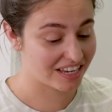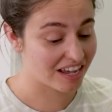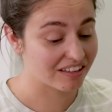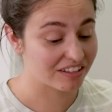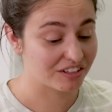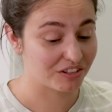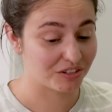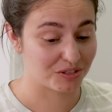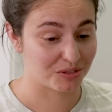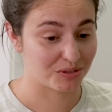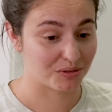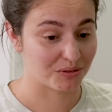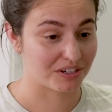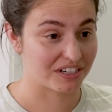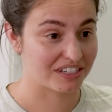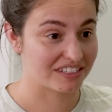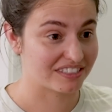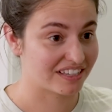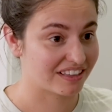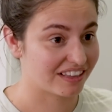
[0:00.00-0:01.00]
telling your
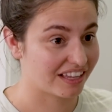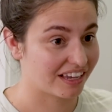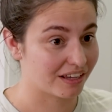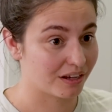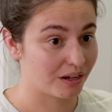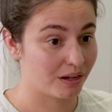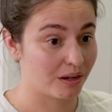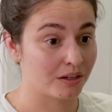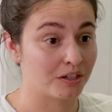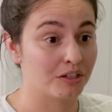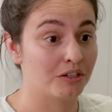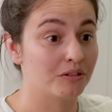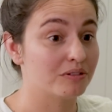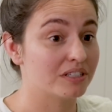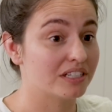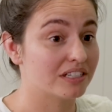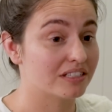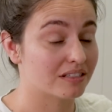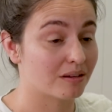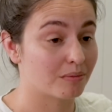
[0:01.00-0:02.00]
stories and like
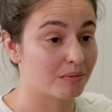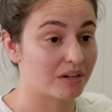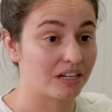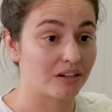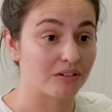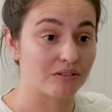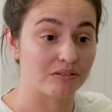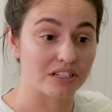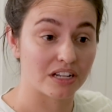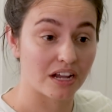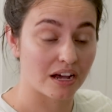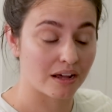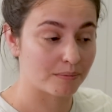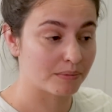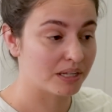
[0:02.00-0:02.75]
accusing somebody who did.